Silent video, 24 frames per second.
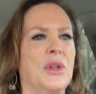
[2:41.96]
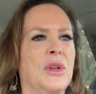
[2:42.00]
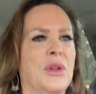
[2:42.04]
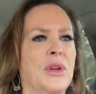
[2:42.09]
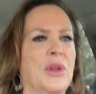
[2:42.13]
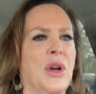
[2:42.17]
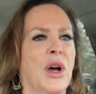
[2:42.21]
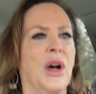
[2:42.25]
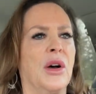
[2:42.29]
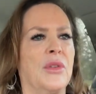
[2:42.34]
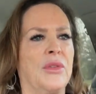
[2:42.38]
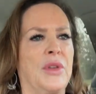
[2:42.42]

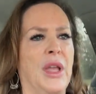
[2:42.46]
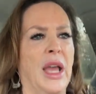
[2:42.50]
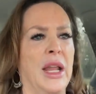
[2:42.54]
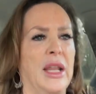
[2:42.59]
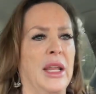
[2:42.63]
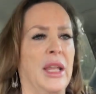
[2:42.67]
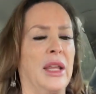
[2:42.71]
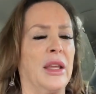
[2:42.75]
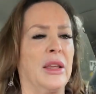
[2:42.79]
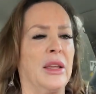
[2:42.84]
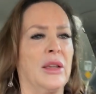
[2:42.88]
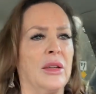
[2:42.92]
of
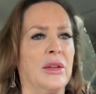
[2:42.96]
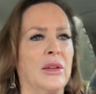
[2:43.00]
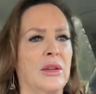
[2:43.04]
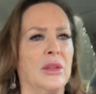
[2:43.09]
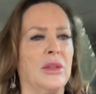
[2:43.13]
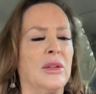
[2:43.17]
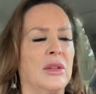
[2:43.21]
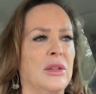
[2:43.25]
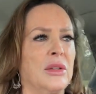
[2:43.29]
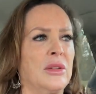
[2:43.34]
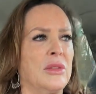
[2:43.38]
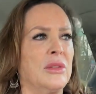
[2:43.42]

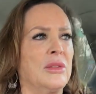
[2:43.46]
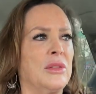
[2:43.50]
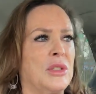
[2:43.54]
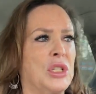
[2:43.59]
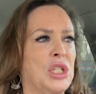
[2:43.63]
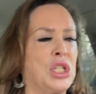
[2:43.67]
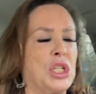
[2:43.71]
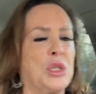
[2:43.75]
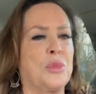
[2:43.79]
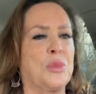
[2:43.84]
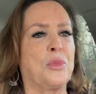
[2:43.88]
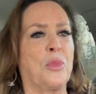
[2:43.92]
getting
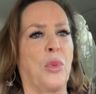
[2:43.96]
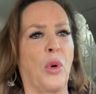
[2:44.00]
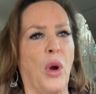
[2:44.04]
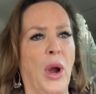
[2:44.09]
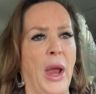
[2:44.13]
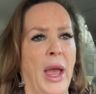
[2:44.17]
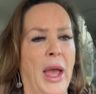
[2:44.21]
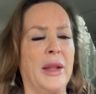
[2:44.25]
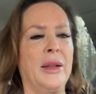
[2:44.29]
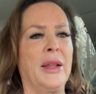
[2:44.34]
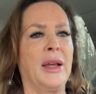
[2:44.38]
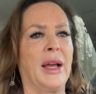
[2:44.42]

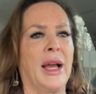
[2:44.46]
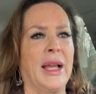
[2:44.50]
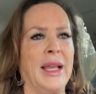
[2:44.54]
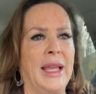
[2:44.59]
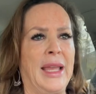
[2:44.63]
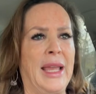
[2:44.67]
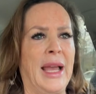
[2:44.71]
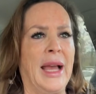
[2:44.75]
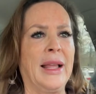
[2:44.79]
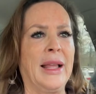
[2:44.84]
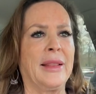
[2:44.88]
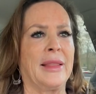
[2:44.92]
spread I
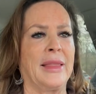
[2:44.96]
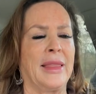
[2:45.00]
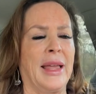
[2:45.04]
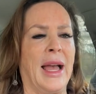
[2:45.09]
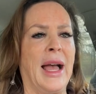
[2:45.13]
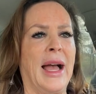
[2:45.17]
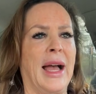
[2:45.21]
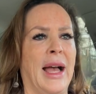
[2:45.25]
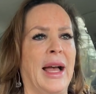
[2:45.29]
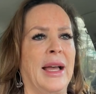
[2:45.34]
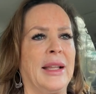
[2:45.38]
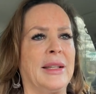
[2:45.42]
get
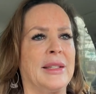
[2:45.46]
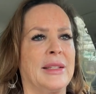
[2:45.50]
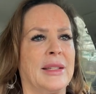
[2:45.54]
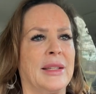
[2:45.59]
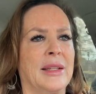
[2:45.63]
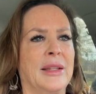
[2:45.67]
that